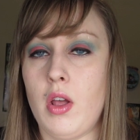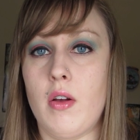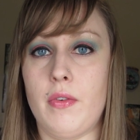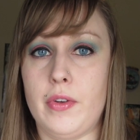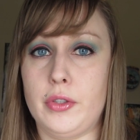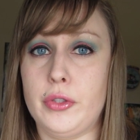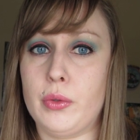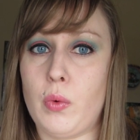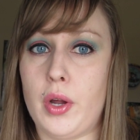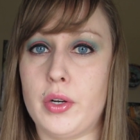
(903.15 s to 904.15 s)

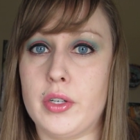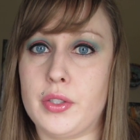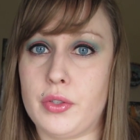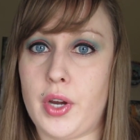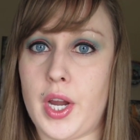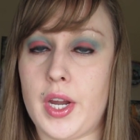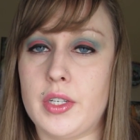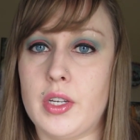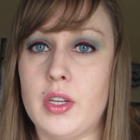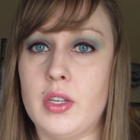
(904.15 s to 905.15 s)
filtered water is
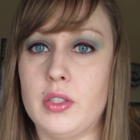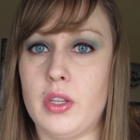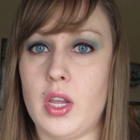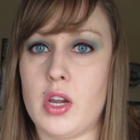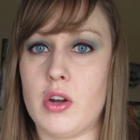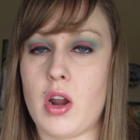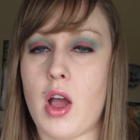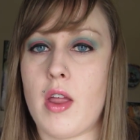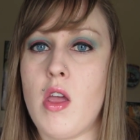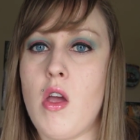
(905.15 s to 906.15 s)
great so that you're
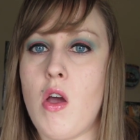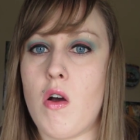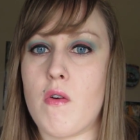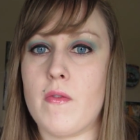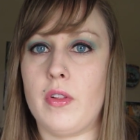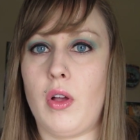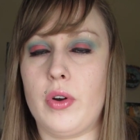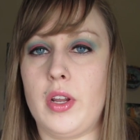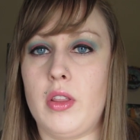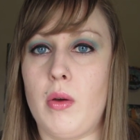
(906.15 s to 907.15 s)
not
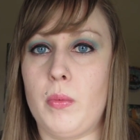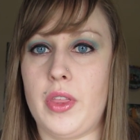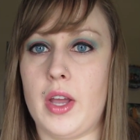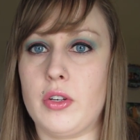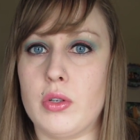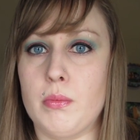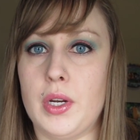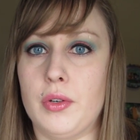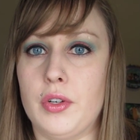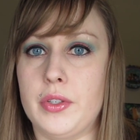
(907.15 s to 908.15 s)
overloading them with extra
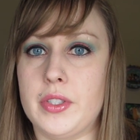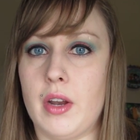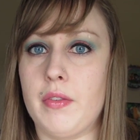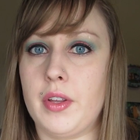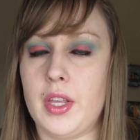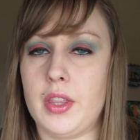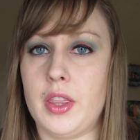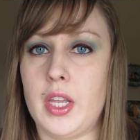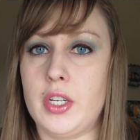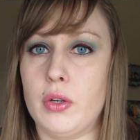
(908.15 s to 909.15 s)
minerals and everything
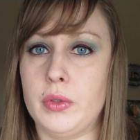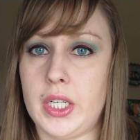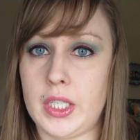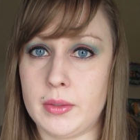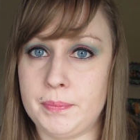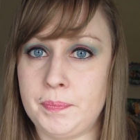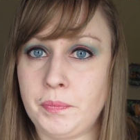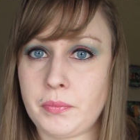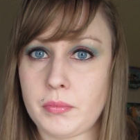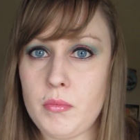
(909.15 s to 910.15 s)
that they don't need.
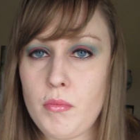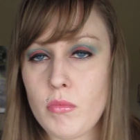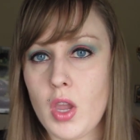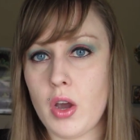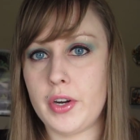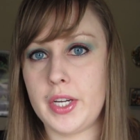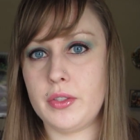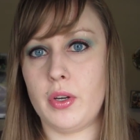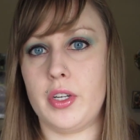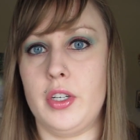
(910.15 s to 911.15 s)
Alright,
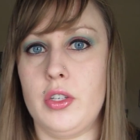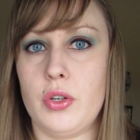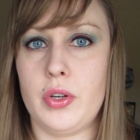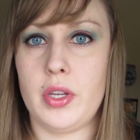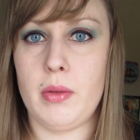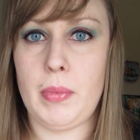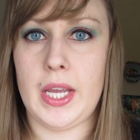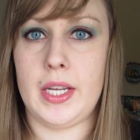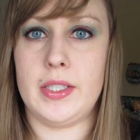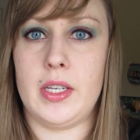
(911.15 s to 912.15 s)
so I'm going to show you the
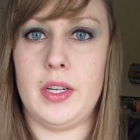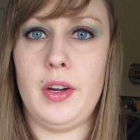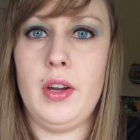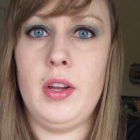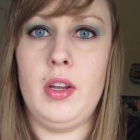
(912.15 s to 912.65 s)
pigs here.